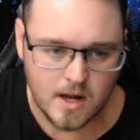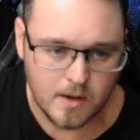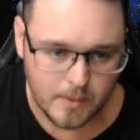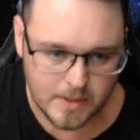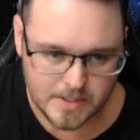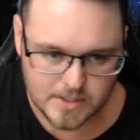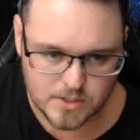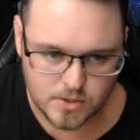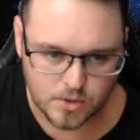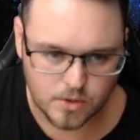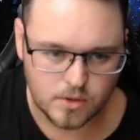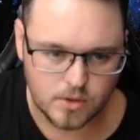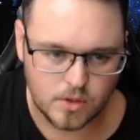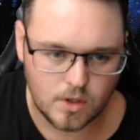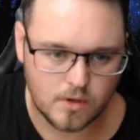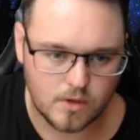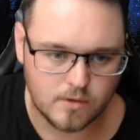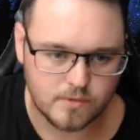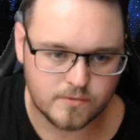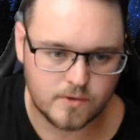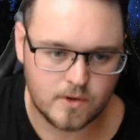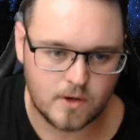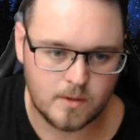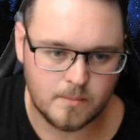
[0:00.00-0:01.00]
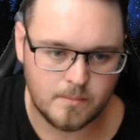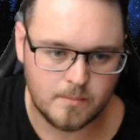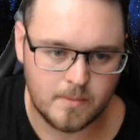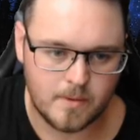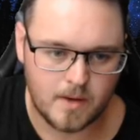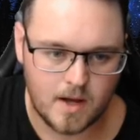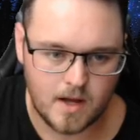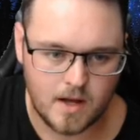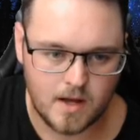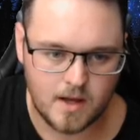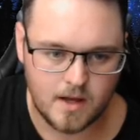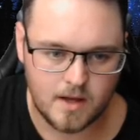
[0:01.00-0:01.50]
We saw a lot from
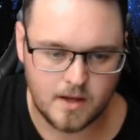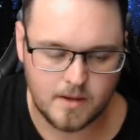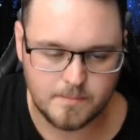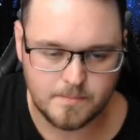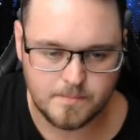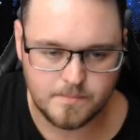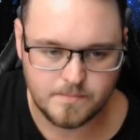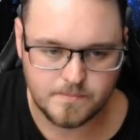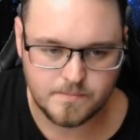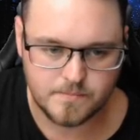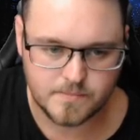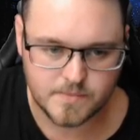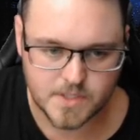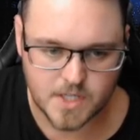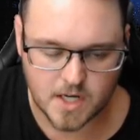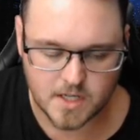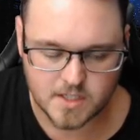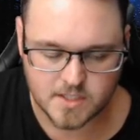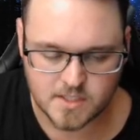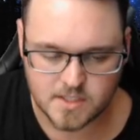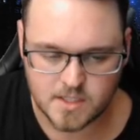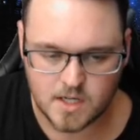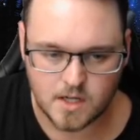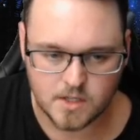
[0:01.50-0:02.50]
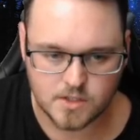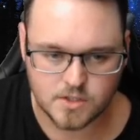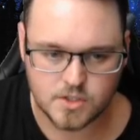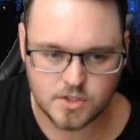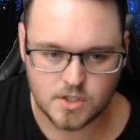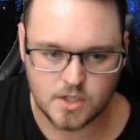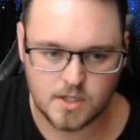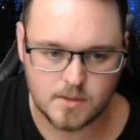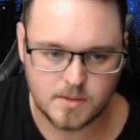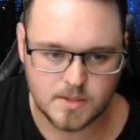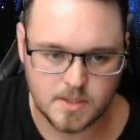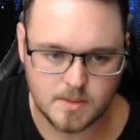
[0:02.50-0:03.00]
Jackson
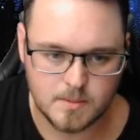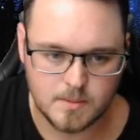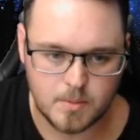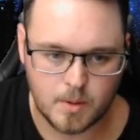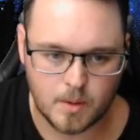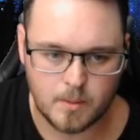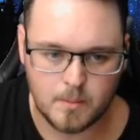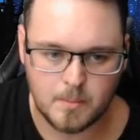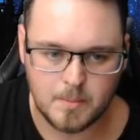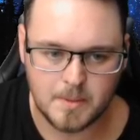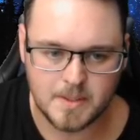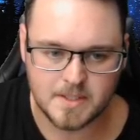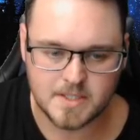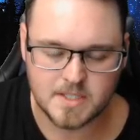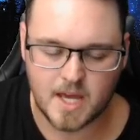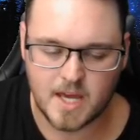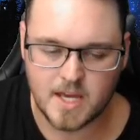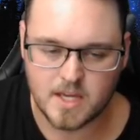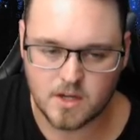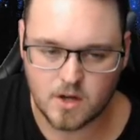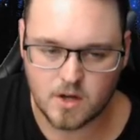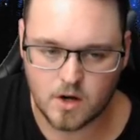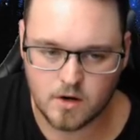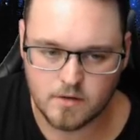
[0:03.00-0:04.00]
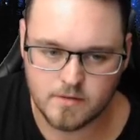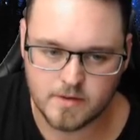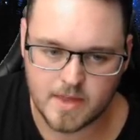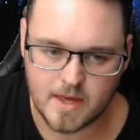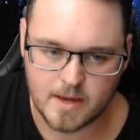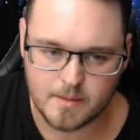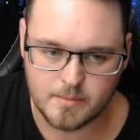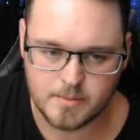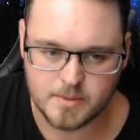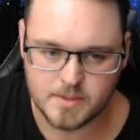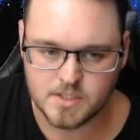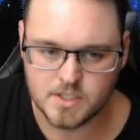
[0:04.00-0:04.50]
Archer to probably take over
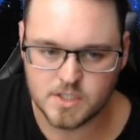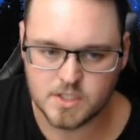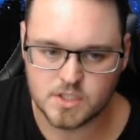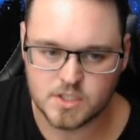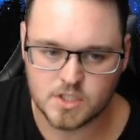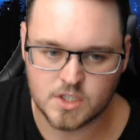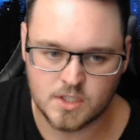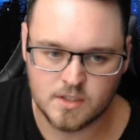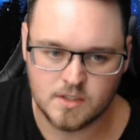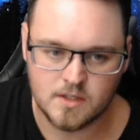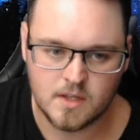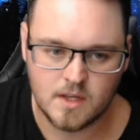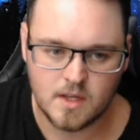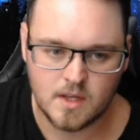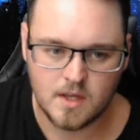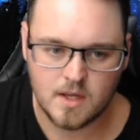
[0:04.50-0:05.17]
that position